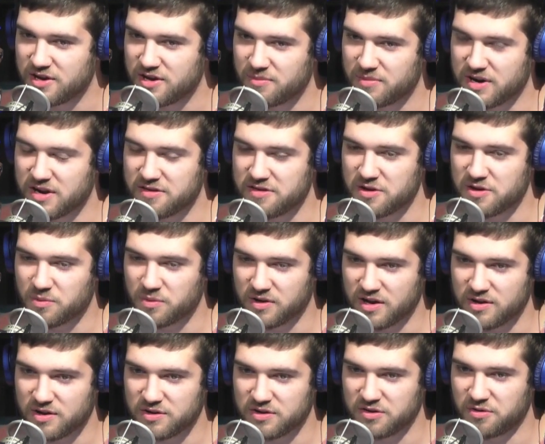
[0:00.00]
But I think we're
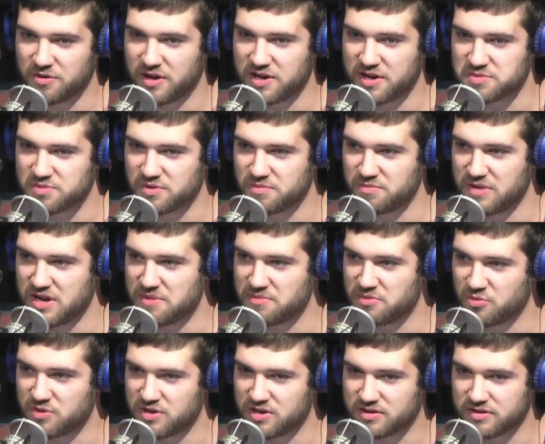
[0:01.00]
getting to an age where maybe
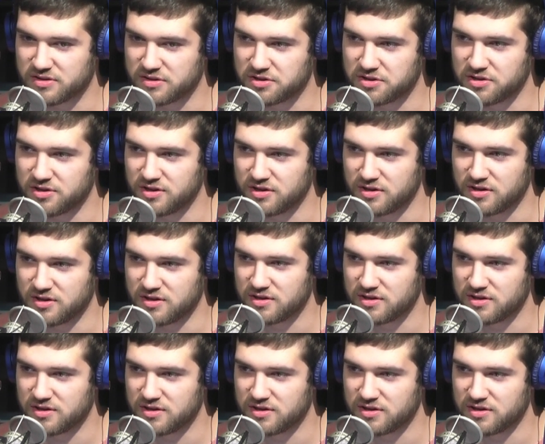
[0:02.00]
we could.